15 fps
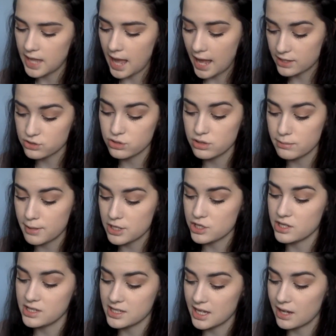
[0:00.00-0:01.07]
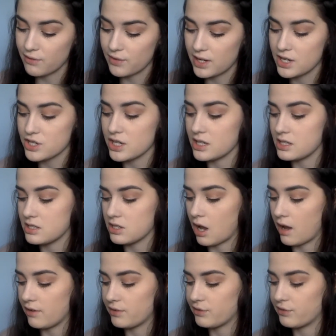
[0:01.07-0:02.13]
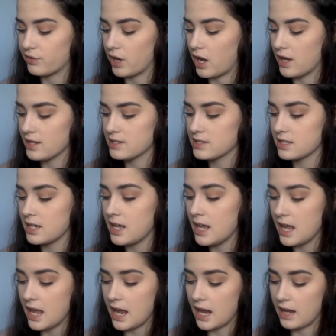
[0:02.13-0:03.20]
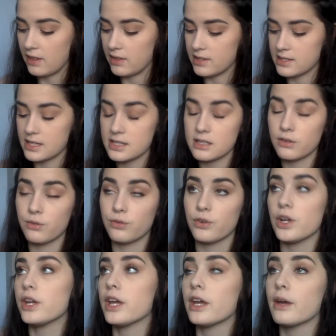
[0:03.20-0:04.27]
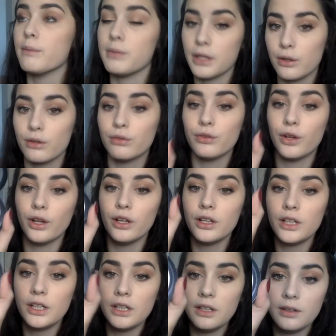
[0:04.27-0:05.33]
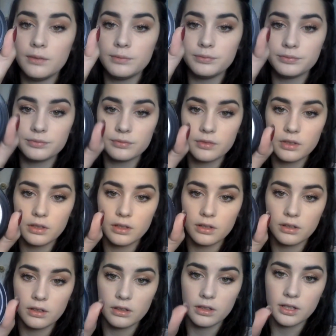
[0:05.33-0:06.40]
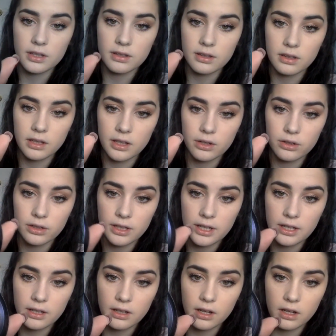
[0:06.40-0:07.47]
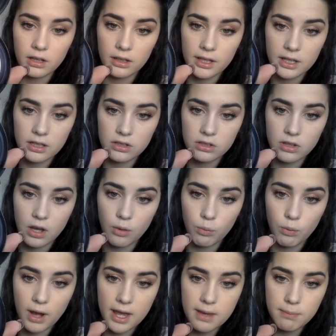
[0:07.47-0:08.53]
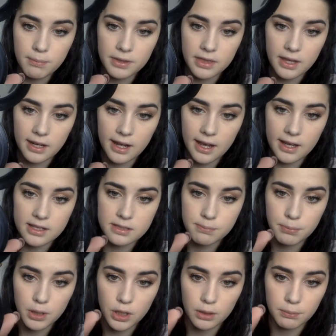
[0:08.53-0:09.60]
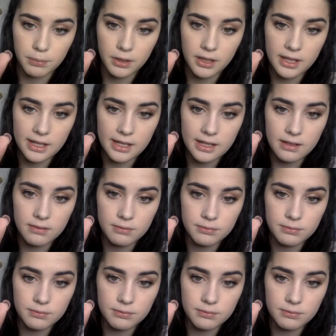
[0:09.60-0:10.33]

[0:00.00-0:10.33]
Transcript: Extra Dimension Skin Finish in Soft Frost. And this is freaking beautiful. It's literally like a white, but then it has purple in it.